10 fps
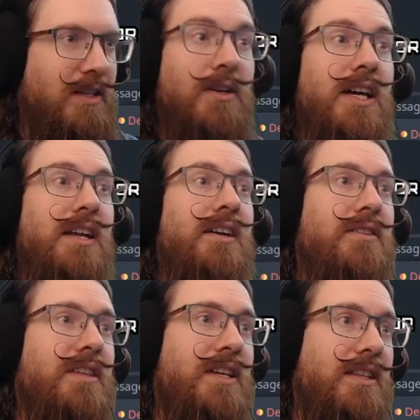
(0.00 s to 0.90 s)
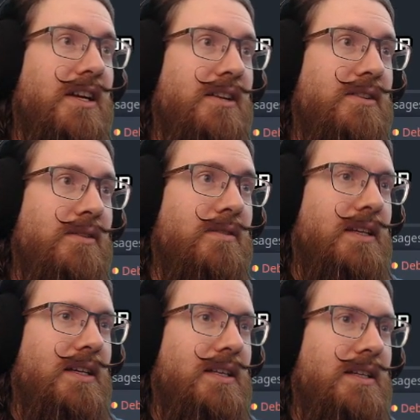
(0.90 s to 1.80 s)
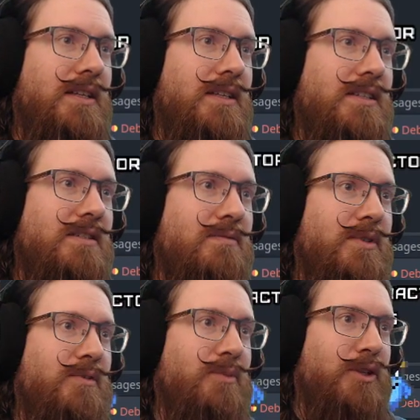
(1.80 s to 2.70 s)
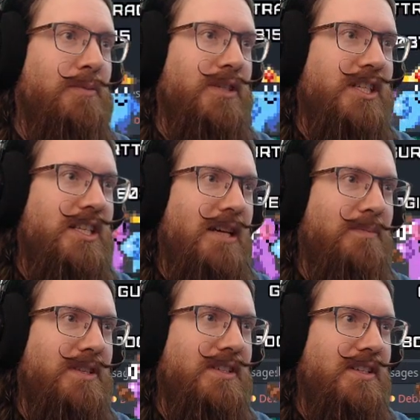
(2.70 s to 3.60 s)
yeah, another thing that I do is we do multiple steps